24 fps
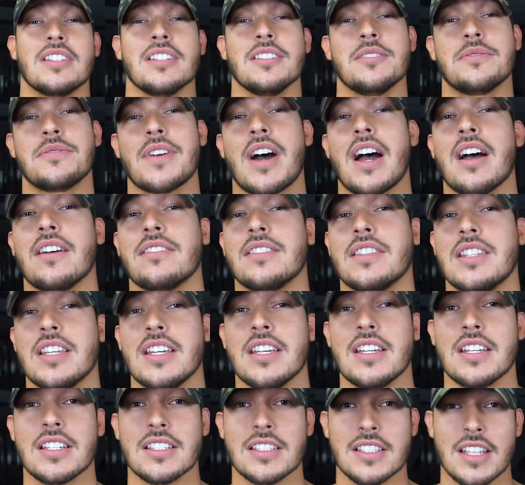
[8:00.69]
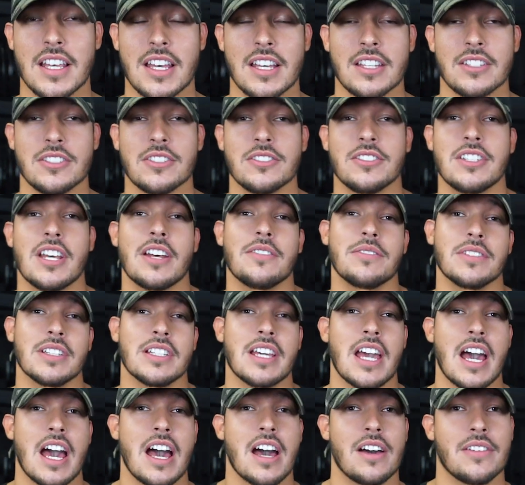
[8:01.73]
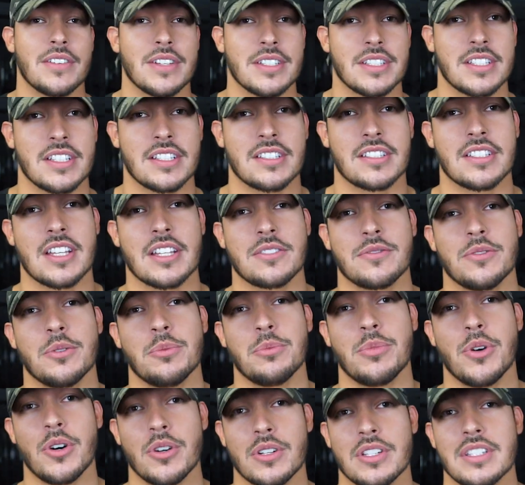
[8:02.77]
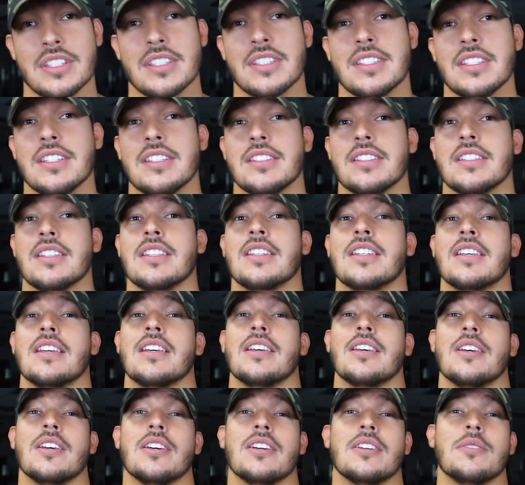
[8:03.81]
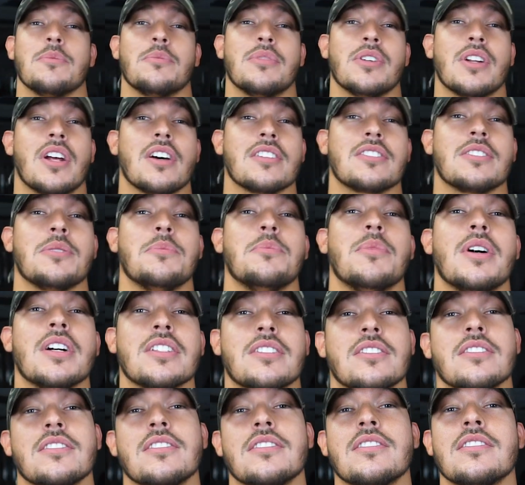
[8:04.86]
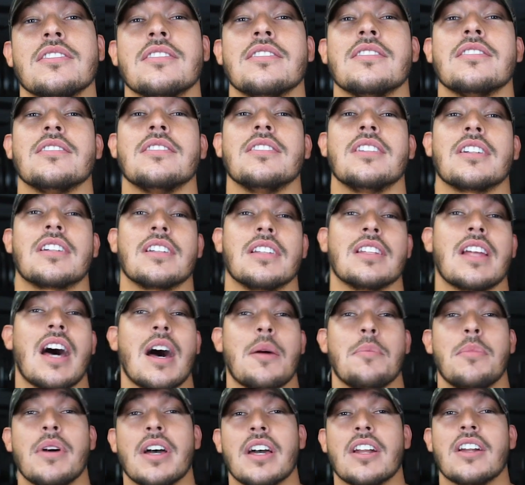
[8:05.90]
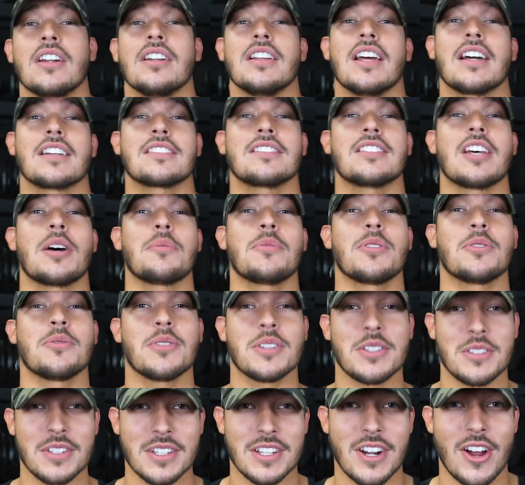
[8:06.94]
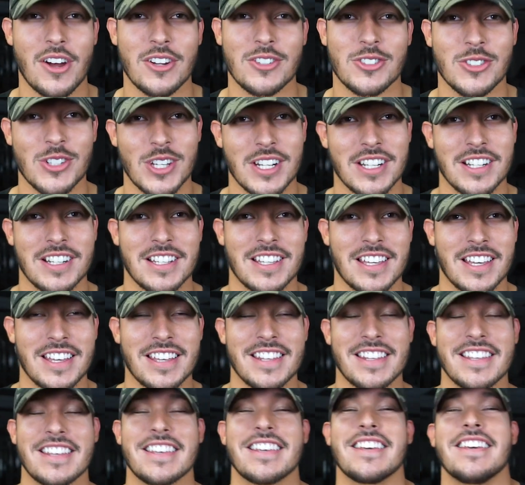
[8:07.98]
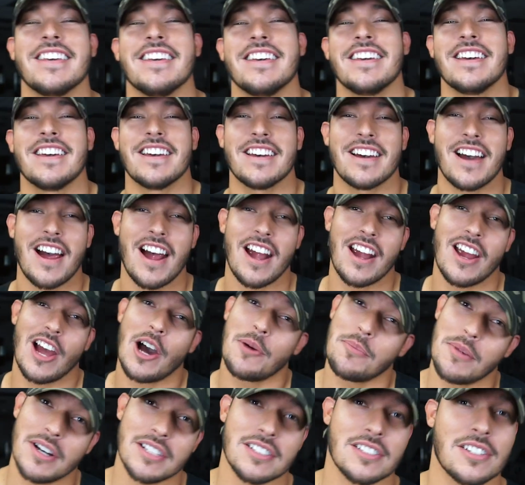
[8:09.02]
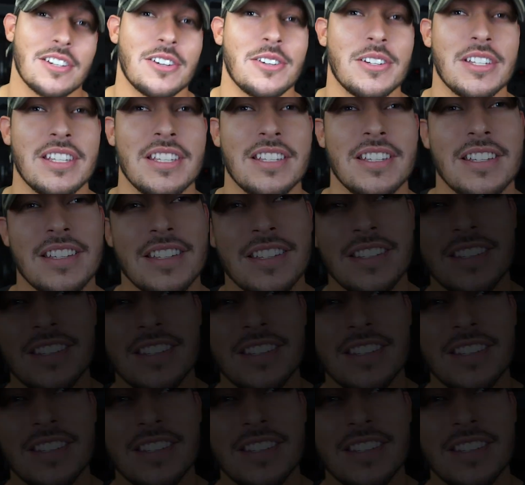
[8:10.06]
these 5 things and you'll definitely have a successful bulking season. Put on some muscle, look a lot better next summer when you get all shredded again. Alright, I'm about to go eat.